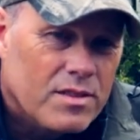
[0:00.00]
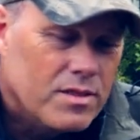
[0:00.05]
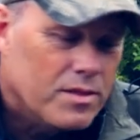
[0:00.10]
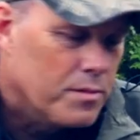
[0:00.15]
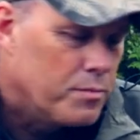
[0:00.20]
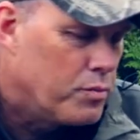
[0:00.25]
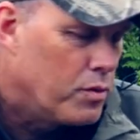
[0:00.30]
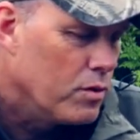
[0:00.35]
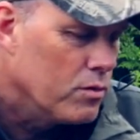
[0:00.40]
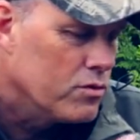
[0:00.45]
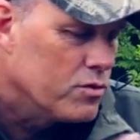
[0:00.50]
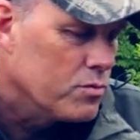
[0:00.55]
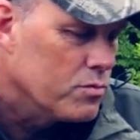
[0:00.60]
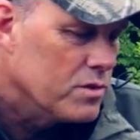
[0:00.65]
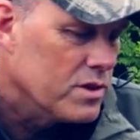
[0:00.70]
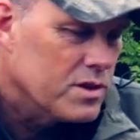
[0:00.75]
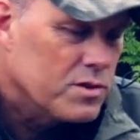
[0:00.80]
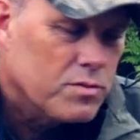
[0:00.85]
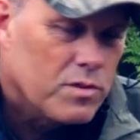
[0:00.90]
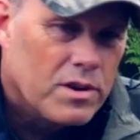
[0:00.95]
The pros on
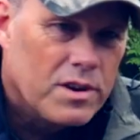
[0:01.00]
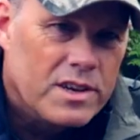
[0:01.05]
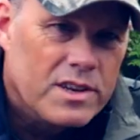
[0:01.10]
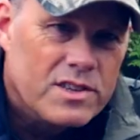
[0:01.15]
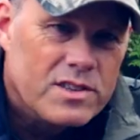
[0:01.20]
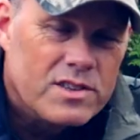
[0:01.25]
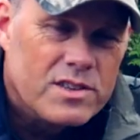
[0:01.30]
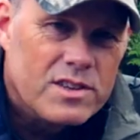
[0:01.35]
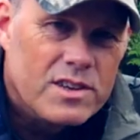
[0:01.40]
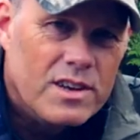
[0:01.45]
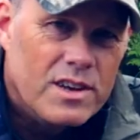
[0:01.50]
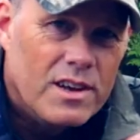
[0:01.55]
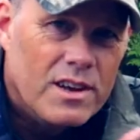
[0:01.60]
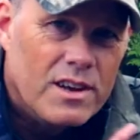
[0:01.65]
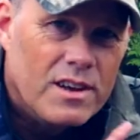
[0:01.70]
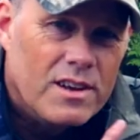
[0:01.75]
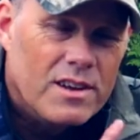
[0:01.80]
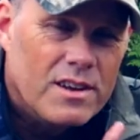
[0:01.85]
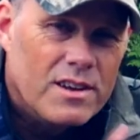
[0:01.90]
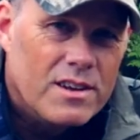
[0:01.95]
this one is
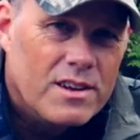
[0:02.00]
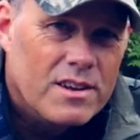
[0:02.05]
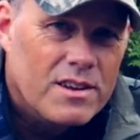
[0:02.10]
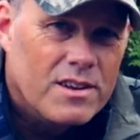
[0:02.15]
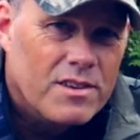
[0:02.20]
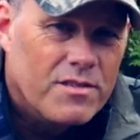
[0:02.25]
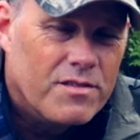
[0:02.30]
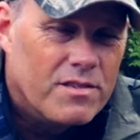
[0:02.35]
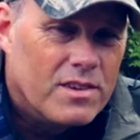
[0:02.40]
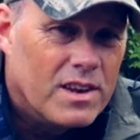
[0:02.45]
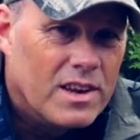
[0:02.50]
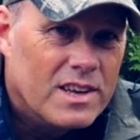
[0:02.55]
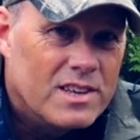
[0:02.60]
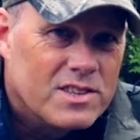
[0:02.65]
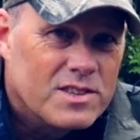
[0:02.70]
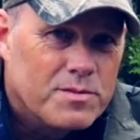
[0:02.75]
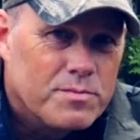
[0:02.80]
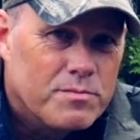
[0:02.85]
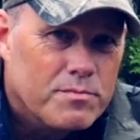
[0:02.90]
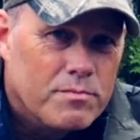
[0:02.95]

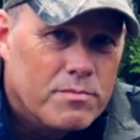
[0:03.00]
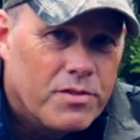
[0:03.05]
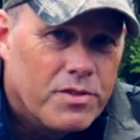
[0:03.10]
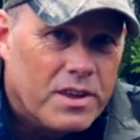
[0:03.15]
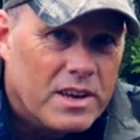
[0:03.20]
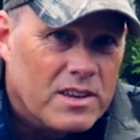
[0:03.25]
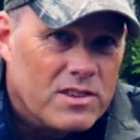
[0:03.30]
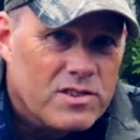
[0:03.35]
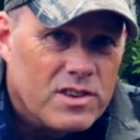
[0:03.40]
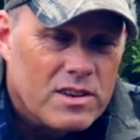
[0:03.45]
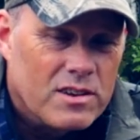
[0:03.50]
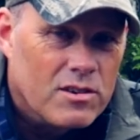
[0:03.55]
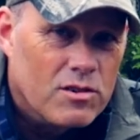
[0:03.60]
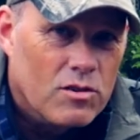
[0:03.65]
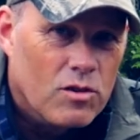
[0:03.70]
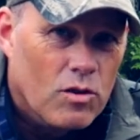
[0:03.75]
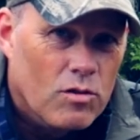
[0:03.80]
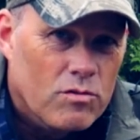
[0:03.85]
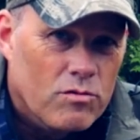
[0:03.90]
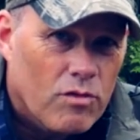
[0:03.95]
less things that can
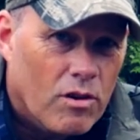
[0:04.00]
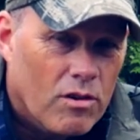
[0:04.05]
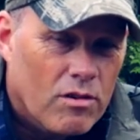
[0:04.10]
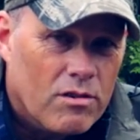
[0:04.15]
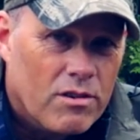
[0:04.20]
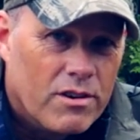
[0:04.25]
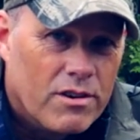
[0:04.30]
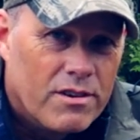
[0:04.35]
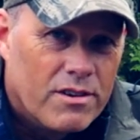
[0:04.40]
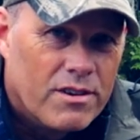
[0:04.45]
go wrong.